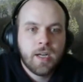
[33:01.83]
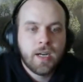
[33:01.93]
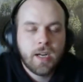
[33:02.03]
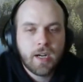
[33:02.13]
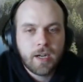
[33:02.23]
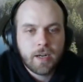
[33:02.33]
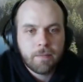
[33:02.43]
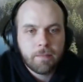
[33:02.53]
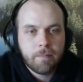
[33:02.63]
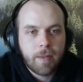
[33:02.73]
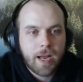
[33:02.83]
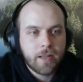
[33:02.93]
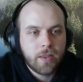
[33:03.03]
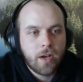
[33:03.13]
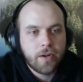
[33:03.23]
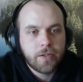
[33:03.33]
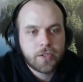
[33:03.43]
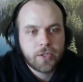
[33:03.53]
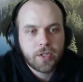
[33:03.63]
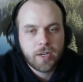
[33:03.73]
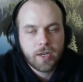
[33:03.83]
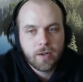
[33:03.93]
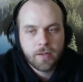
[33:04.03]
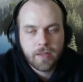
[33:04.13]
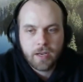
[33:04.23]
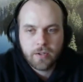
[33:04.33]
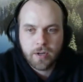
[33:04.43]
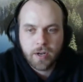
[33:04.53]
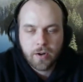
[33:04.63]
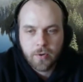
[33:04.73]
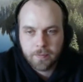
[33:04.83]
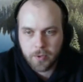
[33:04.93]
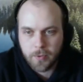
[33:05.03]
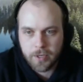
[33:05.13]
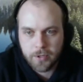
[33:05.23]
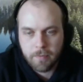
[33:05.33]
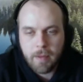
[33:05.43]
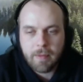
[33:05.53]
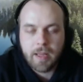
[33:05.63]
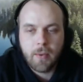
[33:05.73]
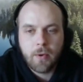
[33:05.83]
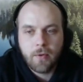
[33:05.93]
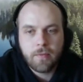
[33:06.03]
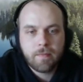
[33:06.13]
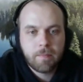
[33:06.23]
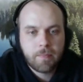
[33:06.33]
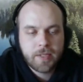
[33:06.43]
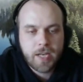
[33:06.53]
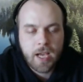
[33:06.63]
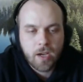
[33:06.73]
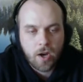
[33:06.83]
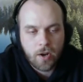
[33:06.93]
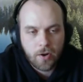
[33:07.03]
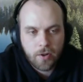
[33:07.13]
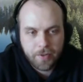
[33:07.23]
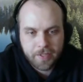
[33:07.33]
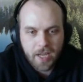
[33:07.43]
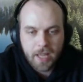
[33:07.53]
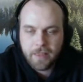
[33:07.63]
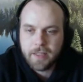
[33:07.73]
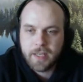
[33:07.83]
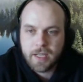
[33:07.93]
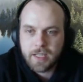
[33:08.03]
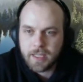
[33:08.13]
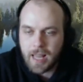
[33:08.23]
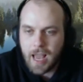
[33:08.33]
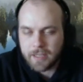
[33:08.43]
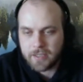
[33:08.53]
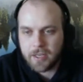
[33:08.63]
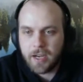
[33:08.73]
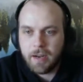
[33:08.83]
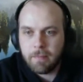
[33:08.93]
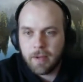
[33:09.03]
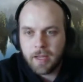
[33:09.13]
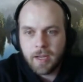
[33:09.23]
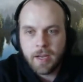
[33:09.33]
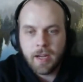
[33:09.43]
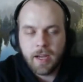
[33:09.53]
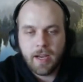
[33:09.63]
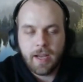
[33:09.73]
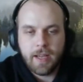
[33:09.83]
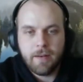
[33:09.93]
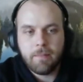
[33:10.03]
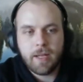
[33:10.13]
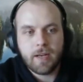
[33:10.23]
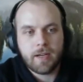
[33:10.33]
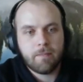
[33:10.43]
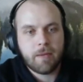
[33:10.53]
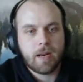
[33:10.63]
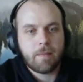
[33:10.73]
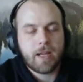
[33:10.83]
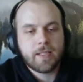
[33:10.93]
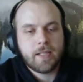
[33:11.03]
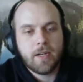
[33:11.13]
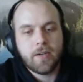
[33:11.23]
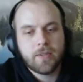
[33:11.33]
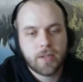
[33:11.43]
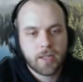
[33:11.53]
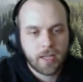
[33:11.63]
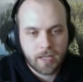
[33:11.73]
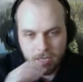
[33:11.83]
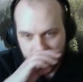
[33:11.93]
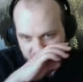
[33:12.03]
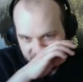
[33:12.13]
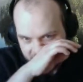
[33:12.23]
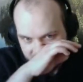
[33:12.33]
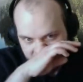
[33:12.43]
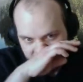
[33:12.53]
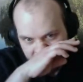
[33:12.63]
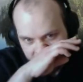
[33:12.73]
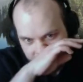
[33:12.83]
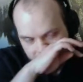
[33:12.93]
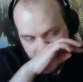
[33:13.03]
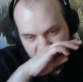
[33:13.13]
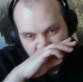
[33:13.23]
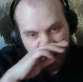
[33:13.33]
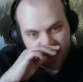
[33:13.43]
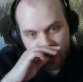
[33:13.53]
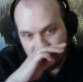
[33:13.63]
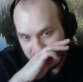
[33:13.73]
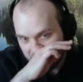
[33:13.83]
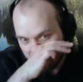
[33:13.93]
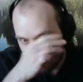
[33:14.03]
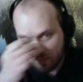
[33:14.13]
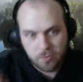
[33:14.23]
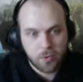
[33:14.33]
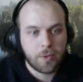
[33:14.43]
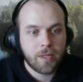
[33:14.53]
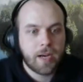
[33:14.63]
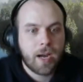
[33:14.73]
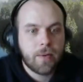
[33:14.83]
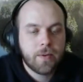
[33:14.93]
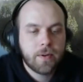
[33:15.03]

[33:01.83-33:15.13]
by and large, then during a crypto winter, maybe they won't take on all the debt that they did last time and be in a bad scenario. So I think it's not something we should rule out.